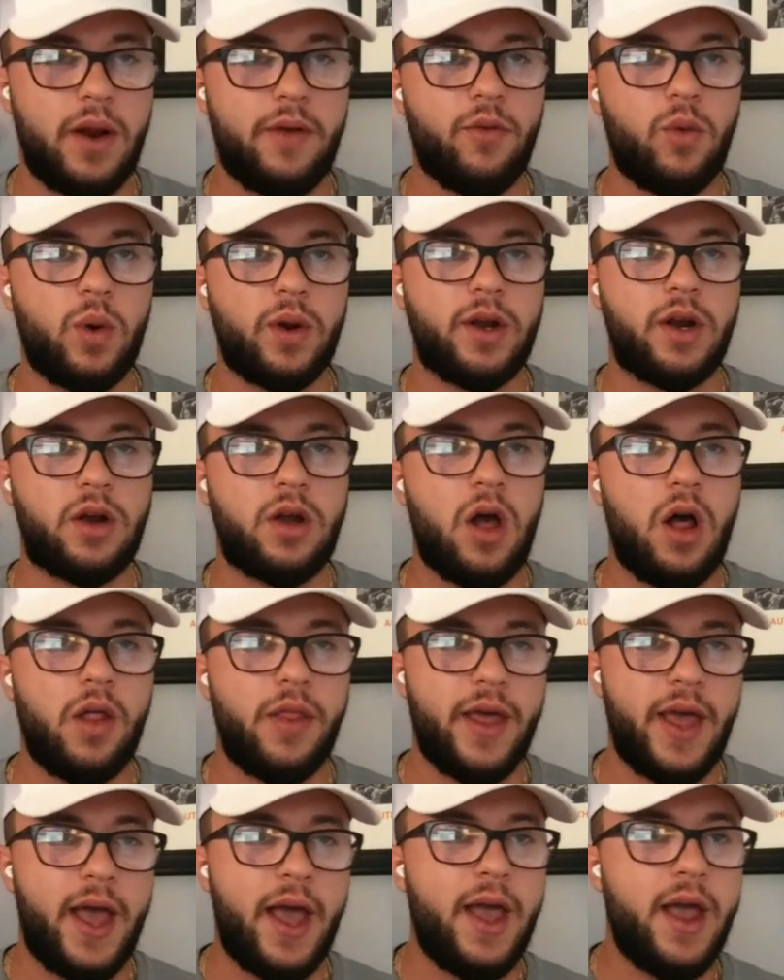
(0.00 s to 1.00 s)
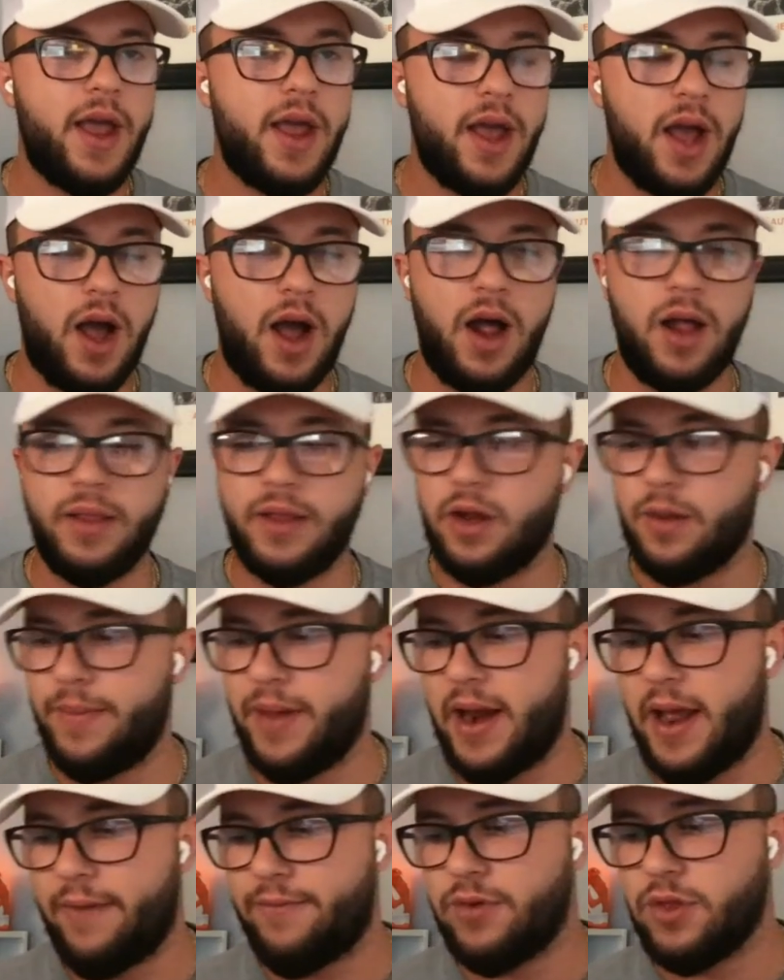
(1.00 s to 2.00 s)
whatever we're going to call that, uh, a little
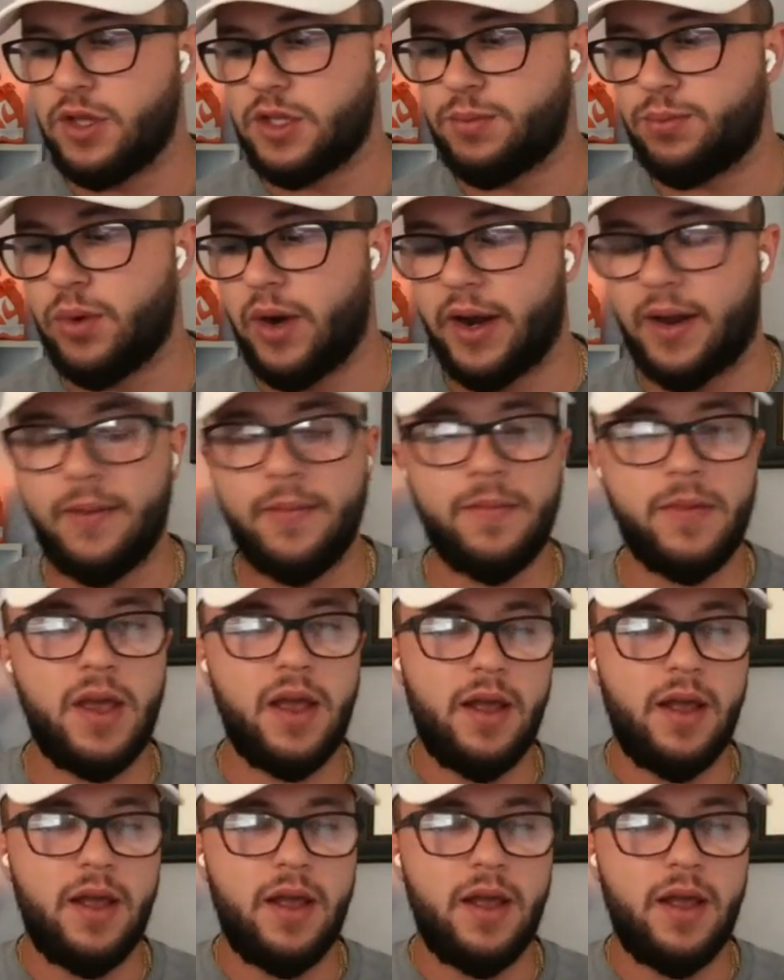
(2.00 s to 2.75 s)
bit after this break.